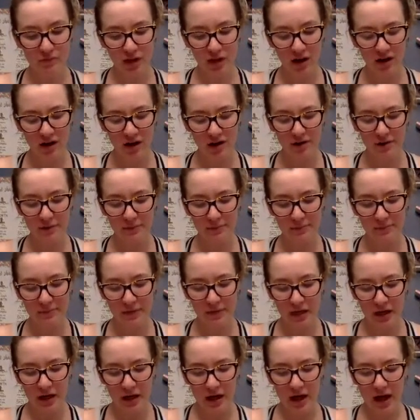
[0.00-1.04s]

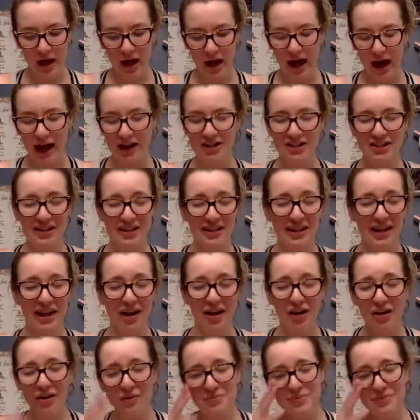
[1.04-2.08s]
I just say, like,
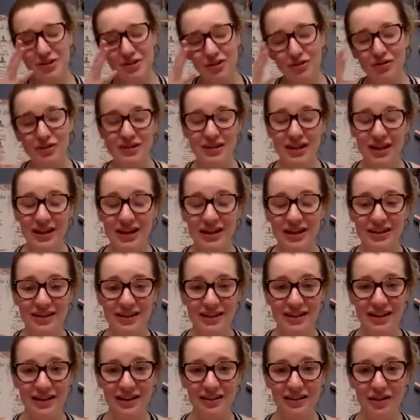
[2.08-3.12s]
oh, I'm so excited to
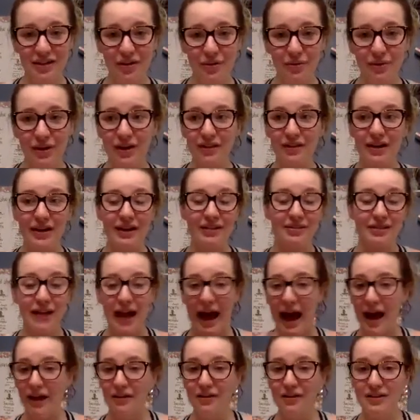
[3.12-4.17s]
get going. Like,
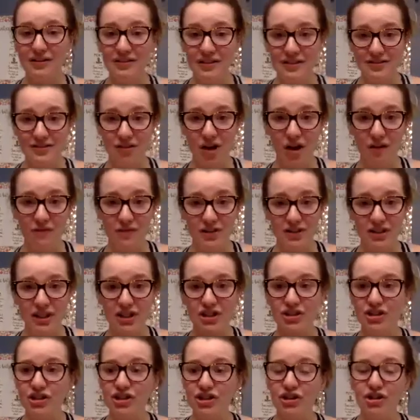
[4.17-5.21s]
how did this
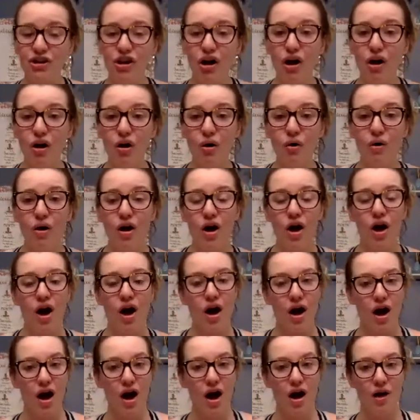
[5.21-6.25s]
conversation go?
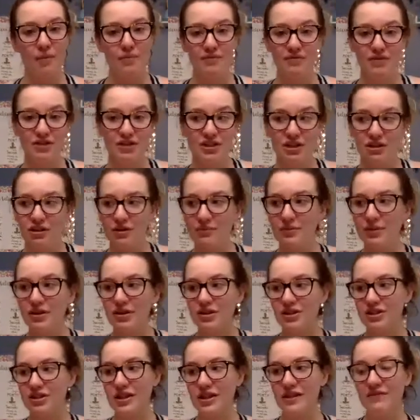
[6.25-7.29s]
If they're telling me
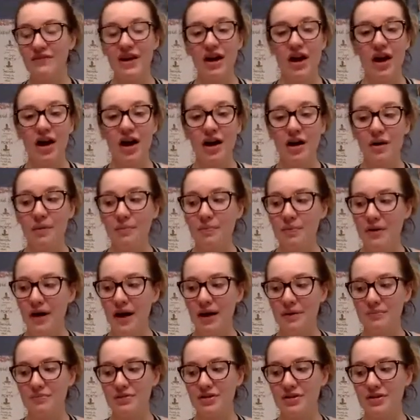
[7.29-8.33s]
they're saving up,
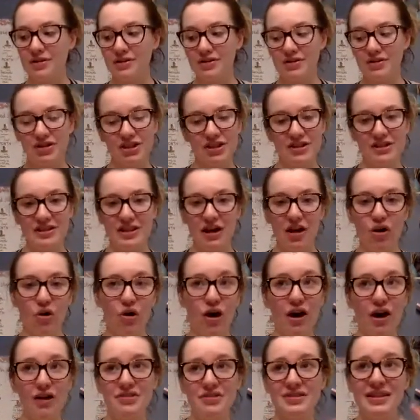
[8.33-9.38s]
or
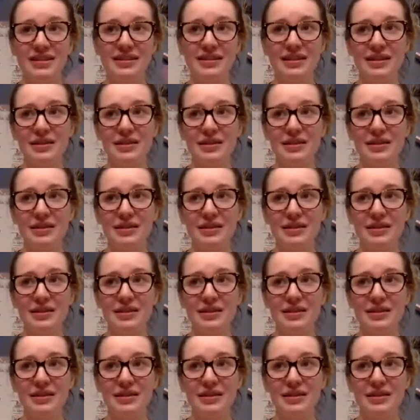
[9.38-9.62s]
I'll send